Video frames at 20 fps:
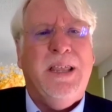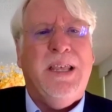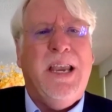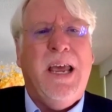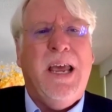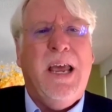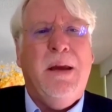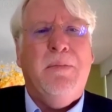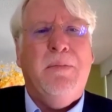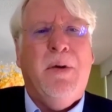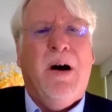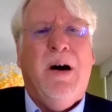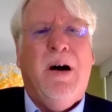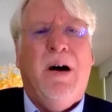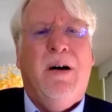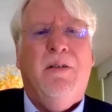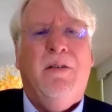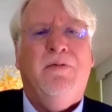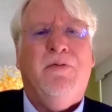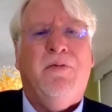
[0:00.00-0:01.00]
by the name
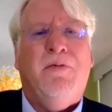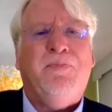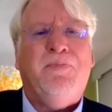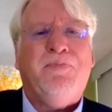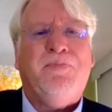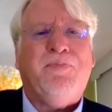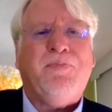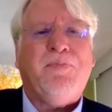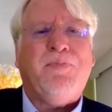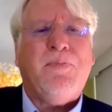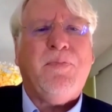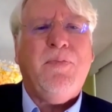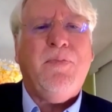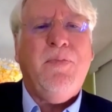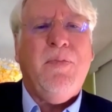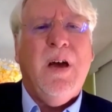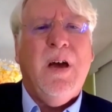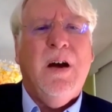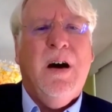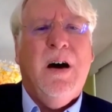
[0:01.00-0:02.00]
of
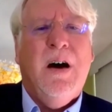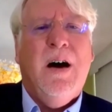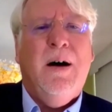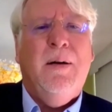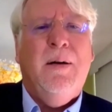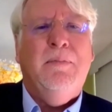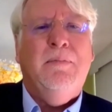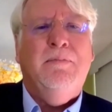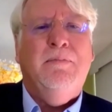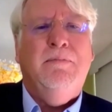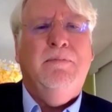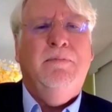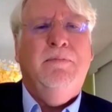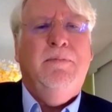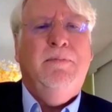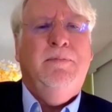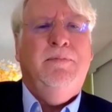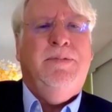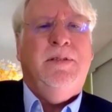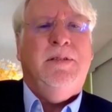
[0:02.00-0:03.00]

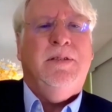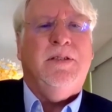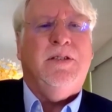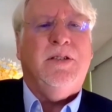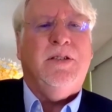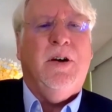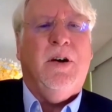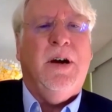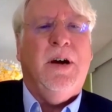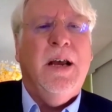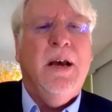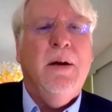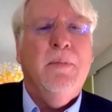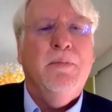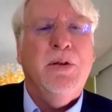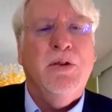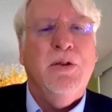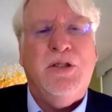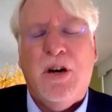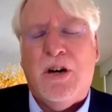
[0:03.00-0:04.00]
Blue
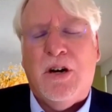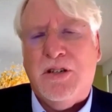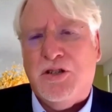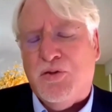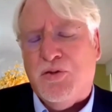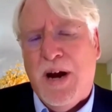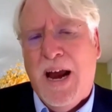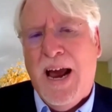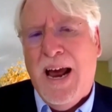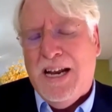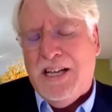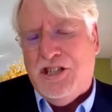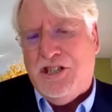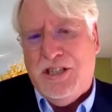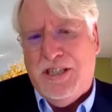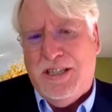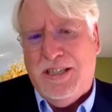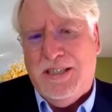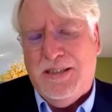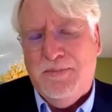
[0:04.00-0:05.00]
Star
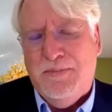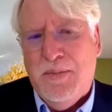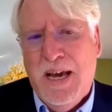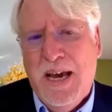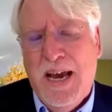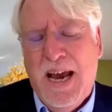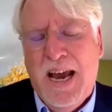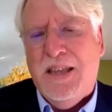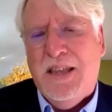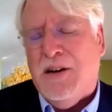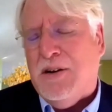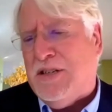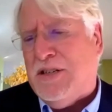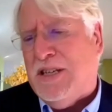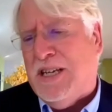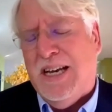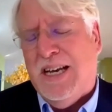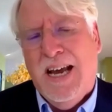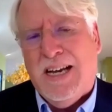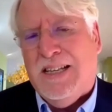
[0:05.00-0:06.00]
Strategies, and
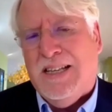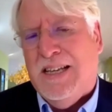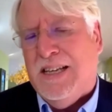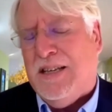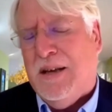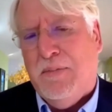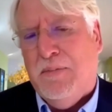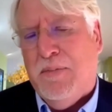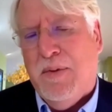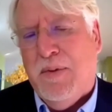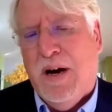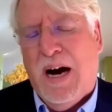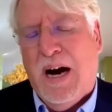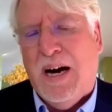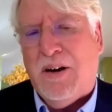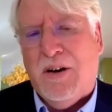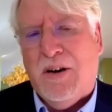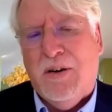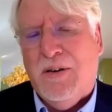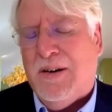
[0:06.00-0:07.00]
they're connected to
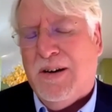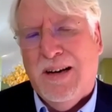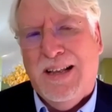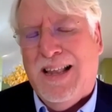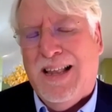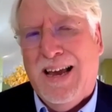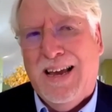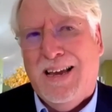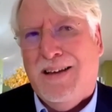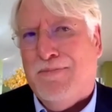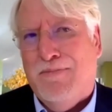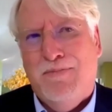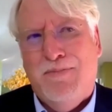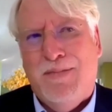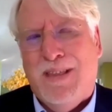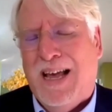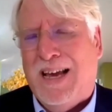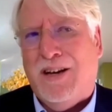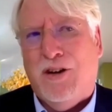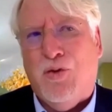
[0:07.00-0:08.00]
Hunter
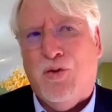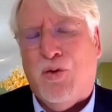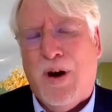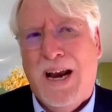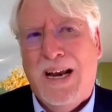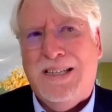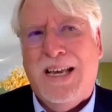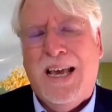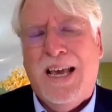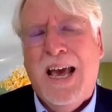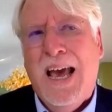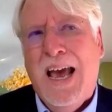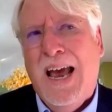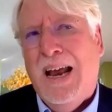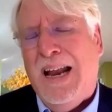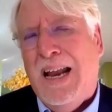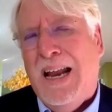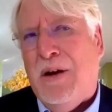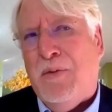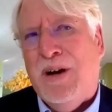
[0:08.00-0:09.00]
like crazy.
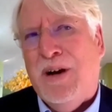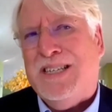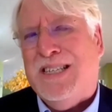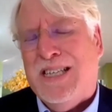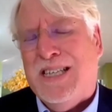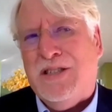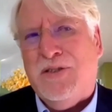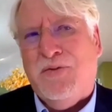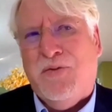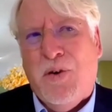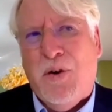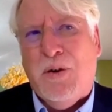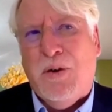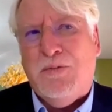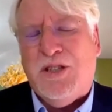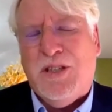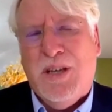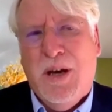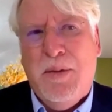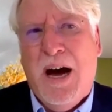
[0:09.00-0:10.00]
And anyways, this firm
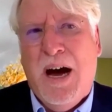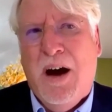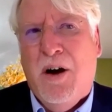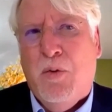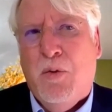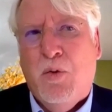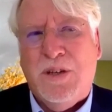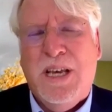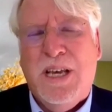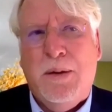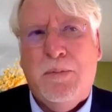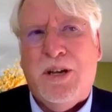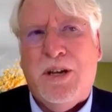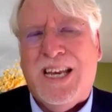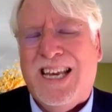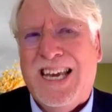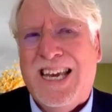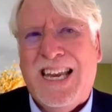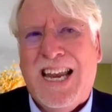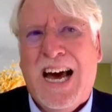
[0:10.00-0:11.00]
somehow was able to
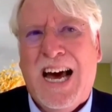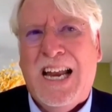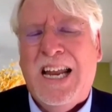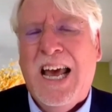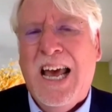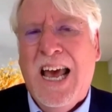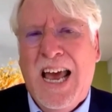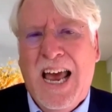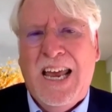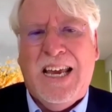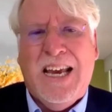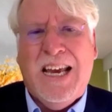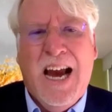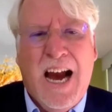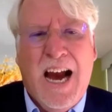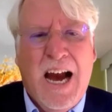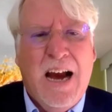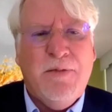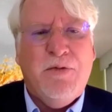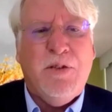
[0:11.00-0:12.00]
get on a
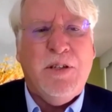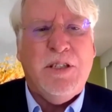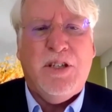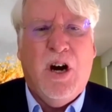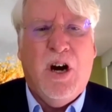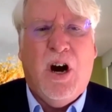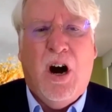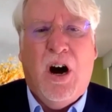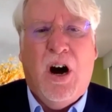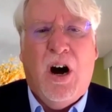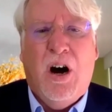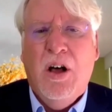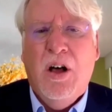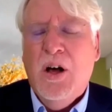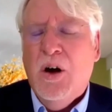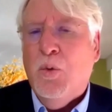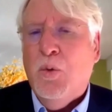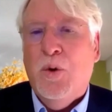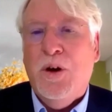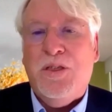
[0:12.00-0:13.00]
conference call
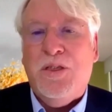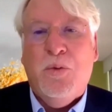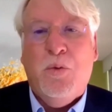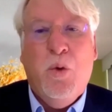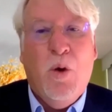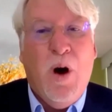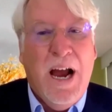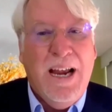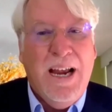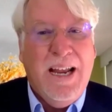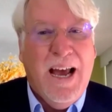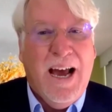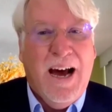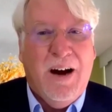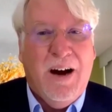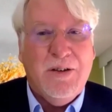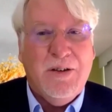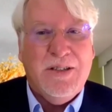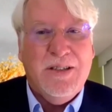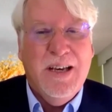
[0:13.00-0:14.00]
with the White
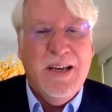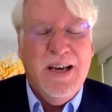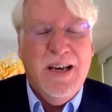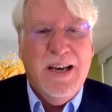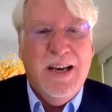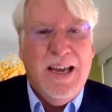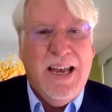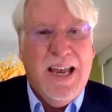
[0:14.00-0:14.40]
House